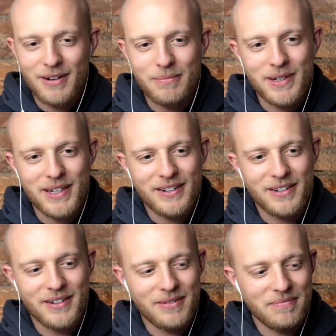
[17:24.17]

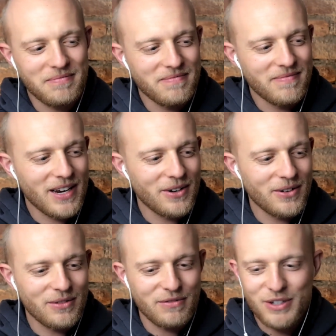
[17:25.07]
a, I don't know,
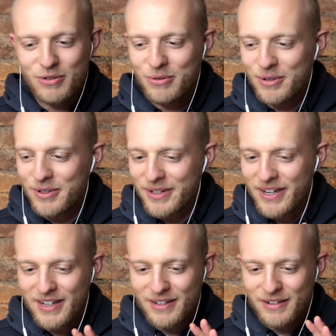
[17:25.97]
a visceral
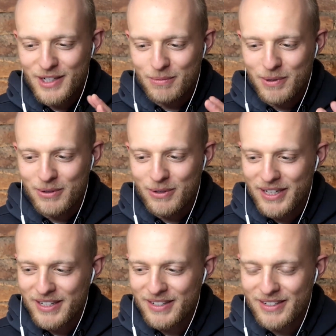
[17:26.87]
kind of
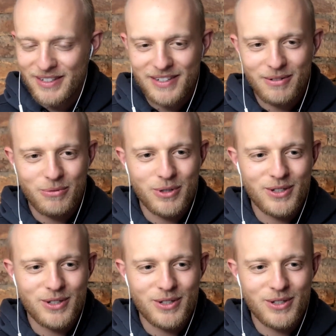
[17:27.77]
experience? What's the